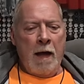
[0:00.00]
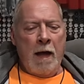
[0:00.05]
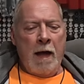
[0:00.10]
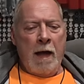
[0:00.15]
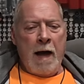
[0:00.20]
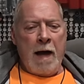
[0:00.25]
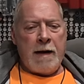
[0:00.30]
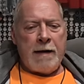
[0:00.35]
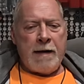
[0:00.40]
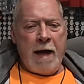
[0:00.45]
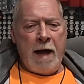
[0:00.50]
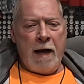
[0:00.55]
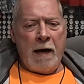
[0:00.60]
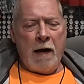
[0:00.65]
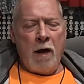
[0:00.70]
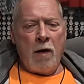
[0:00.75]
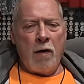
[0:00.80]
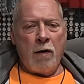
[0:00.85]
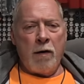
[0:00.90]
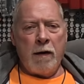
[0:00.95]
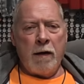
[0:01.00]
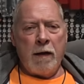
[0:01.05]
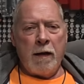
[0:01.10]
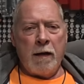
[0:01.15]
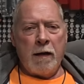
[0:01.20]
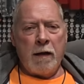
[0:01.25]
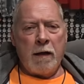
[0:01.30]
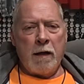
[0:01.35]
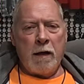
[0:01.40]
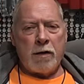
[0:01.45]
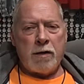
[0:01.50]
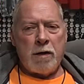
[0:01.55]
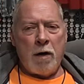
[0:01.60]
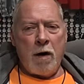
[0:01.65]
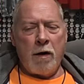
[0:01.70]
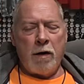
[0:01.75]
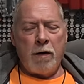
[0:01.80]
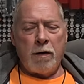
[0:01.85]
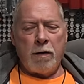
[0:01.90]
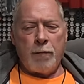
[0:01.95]
I downloaded it and I
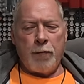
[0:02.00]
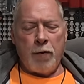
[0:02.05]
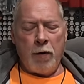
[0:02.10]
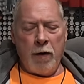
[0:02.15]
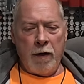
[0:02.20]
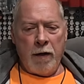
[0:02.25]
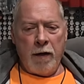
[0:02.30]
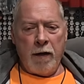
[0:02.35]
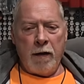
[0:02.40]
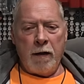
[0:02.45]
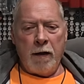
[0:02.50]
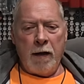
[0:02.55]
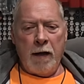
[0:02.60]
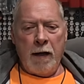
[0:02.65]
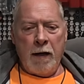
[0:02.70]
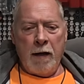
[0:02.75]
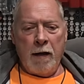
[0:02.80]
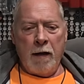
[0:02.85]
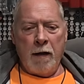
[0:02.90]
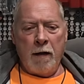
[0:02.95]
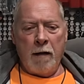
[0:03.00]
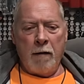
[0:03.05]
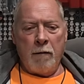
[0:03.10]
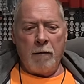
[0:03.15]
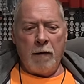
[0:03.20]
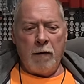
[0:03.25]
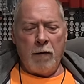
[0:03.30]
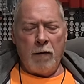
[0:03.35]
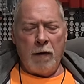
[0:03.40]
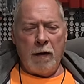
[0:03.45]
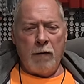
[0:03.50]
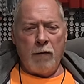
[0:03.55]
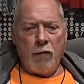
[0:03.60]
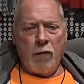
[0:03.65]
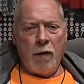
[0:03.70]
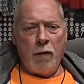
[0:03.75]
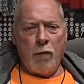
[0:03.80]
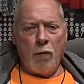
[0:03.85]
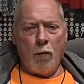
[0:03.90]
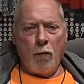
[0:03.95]
started to print it, and it
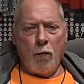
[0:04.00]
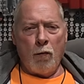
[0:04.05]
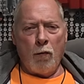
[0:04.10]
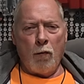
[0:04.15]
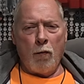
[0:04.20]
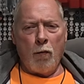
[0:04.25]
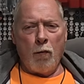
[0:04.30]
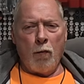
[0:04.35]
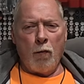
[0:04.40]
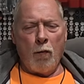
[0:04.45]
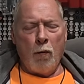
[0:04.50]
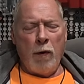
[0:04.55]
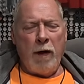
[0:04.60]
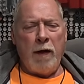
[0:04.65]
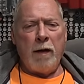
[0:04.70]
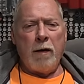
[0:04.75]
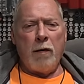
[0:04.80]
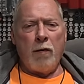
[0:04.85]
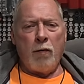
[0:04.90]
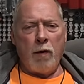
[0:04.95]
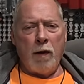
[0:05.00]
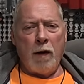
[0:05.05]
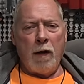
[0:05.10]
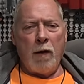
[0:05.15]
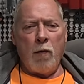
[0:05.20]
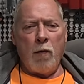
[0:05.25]
went really